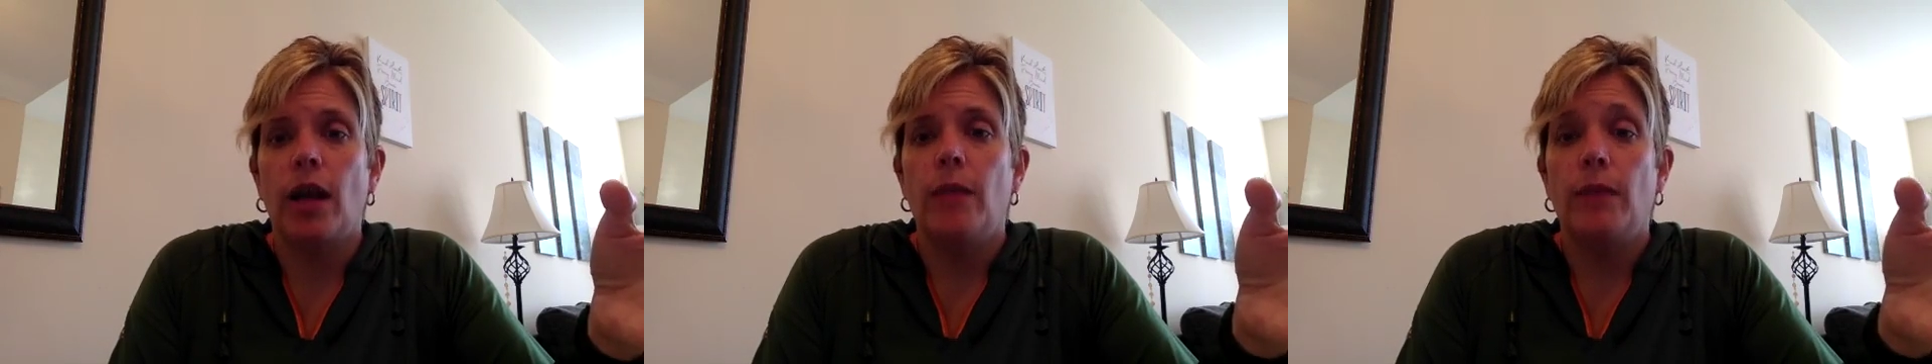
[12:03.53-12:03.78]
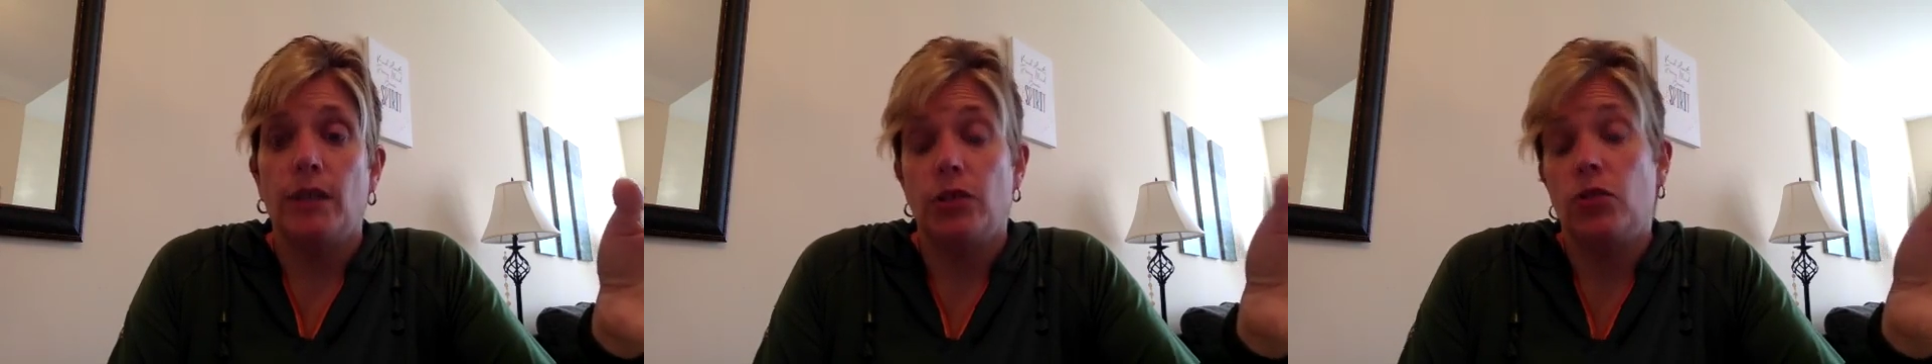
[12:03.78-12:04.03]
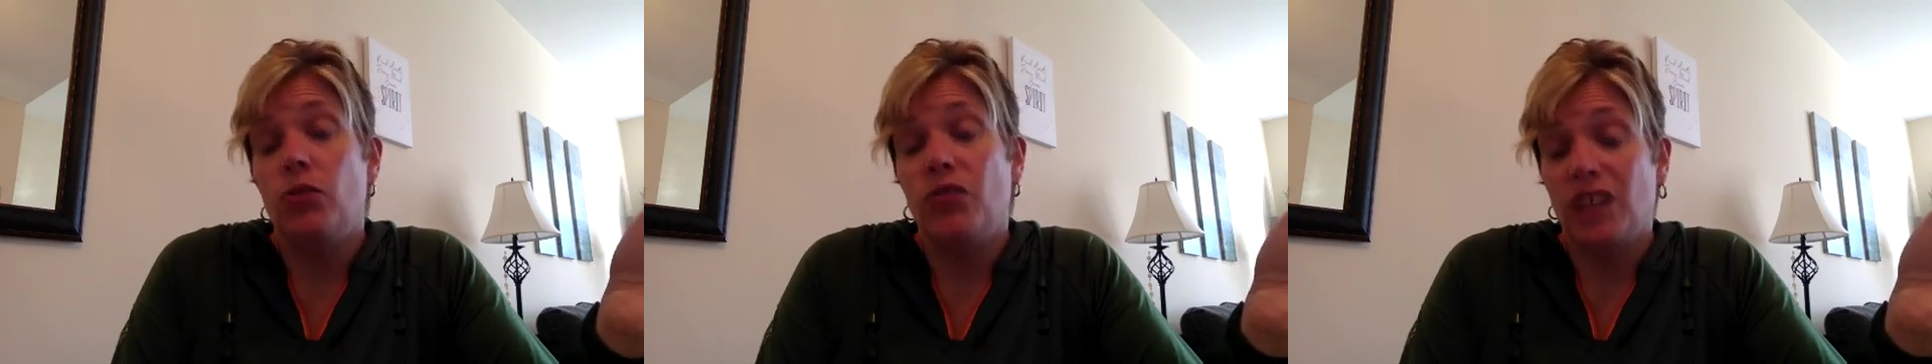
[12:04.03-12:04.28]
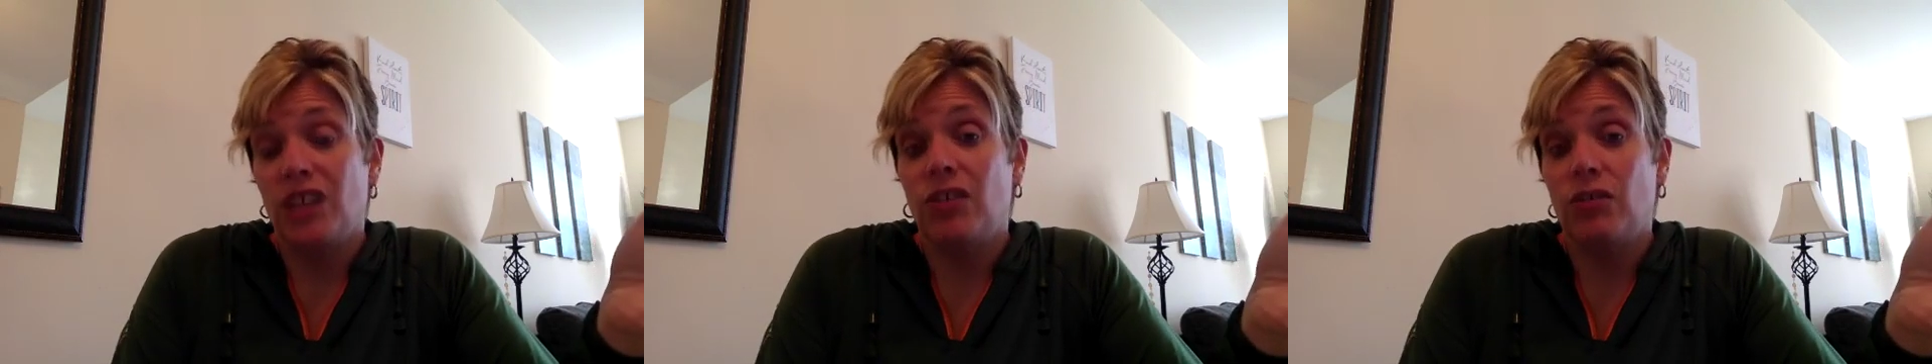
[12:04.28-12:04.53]
because you
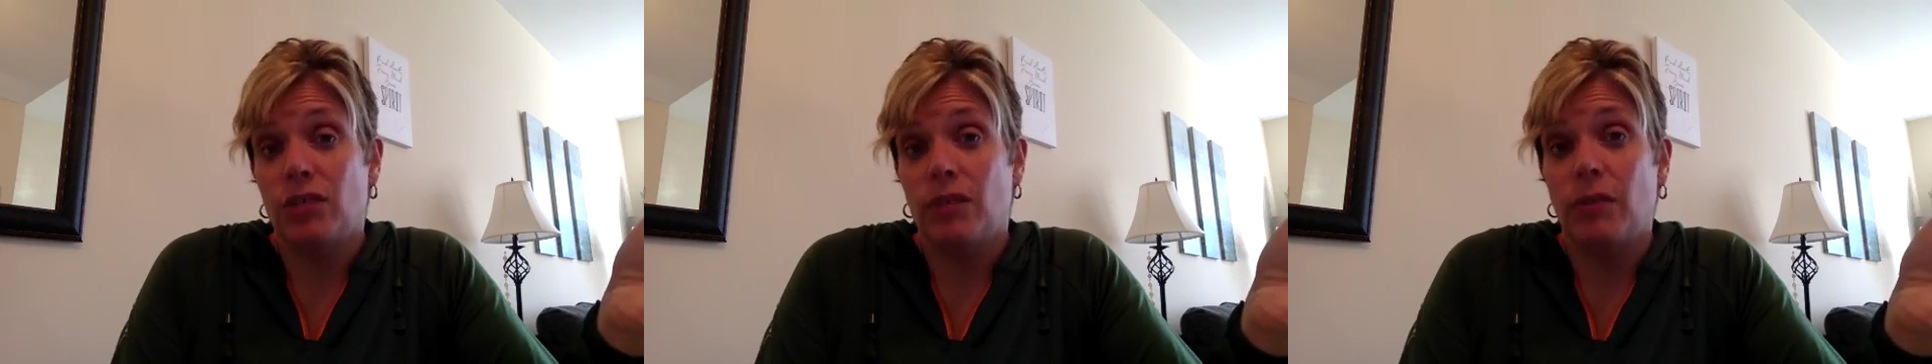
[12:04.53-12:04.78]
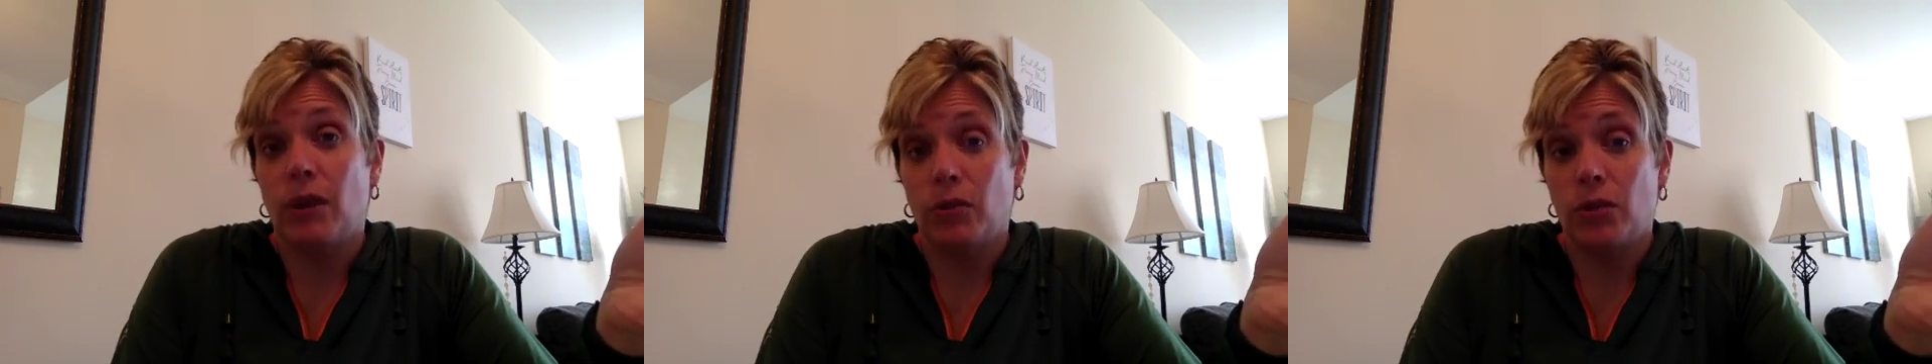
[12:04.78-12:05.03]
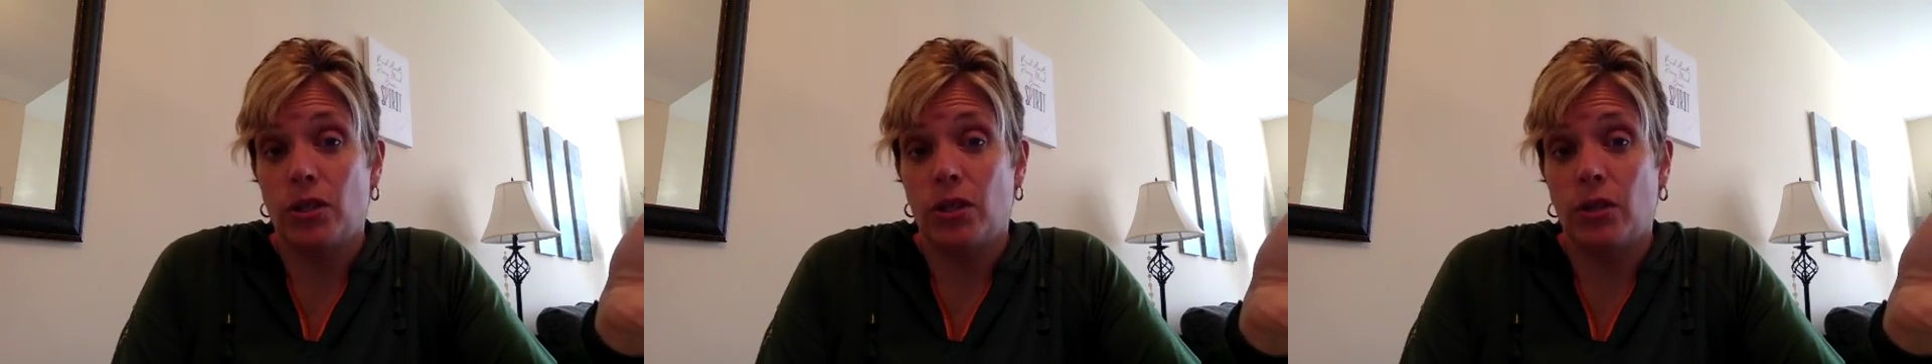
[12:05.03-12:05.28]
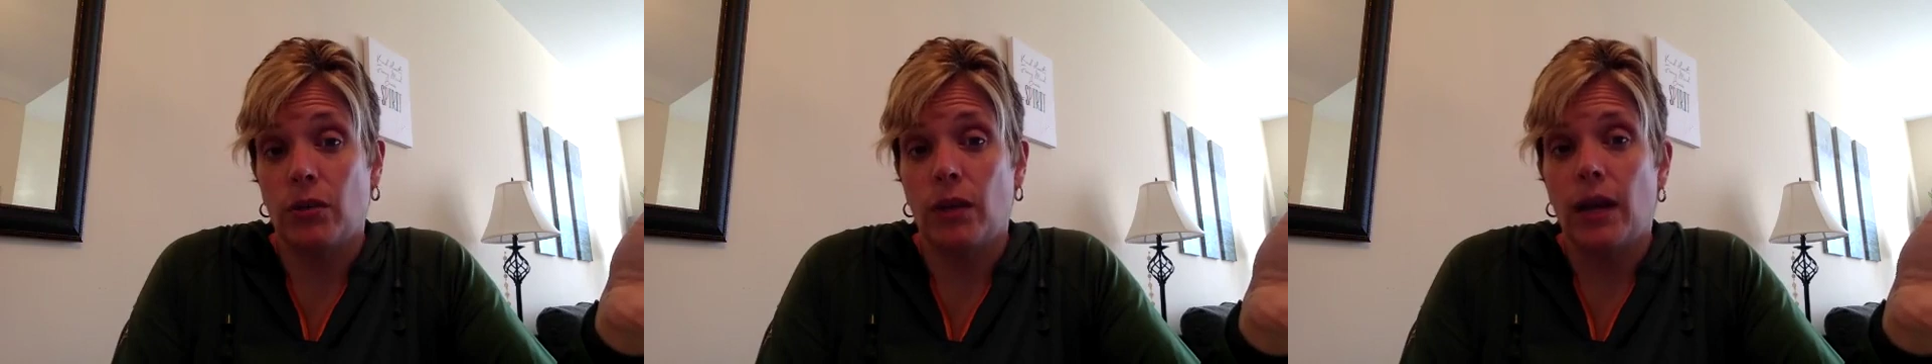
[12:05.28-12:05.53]
think you're supposed
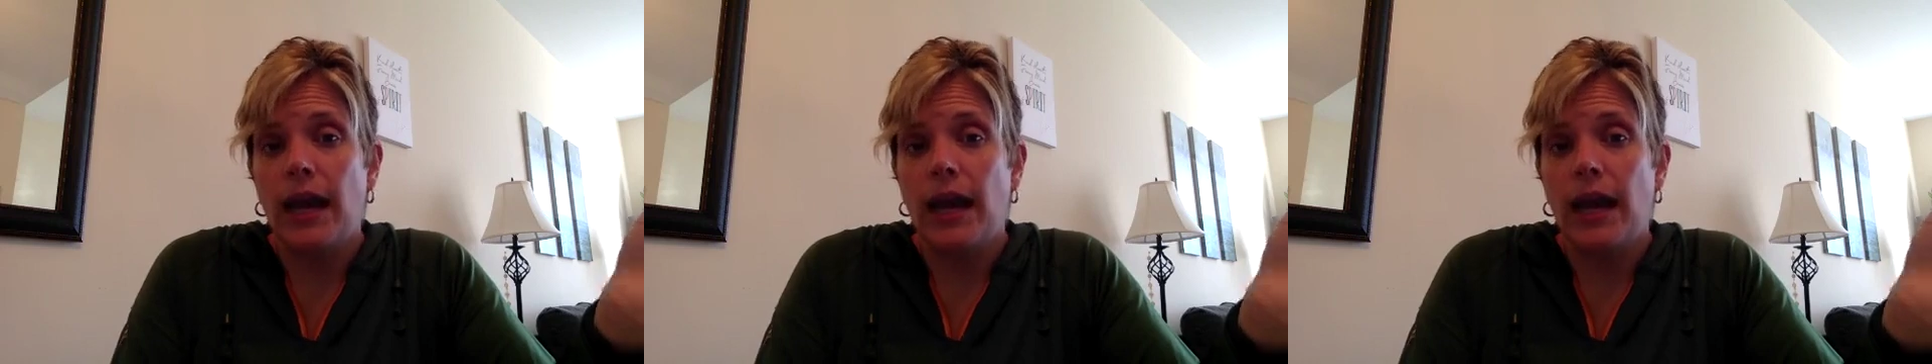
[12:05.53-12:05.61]
to?